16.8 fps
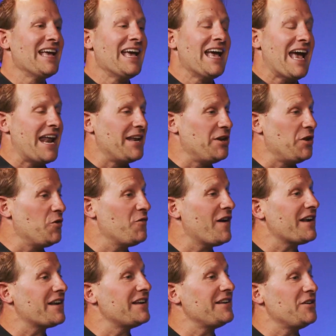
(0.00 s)
and you
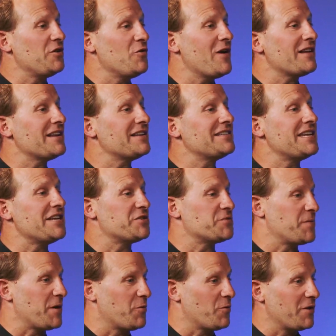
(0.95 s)
had to
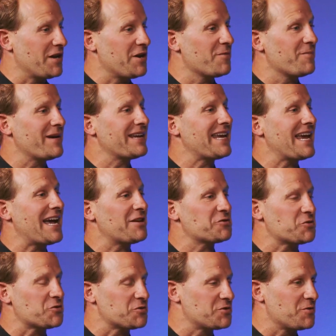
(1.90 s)
teach me. One of your big
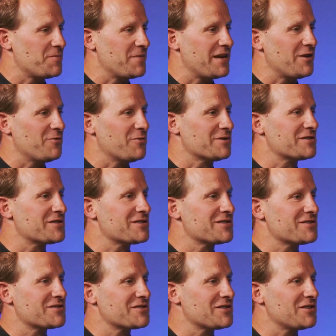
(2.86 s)
counsels to me was
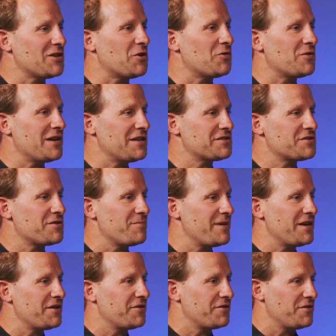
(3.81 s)
slow needs to
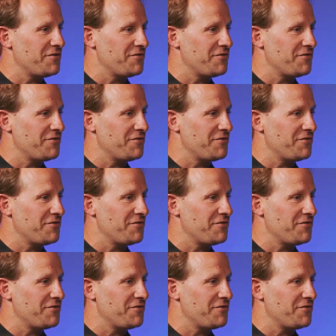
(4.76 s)
be your new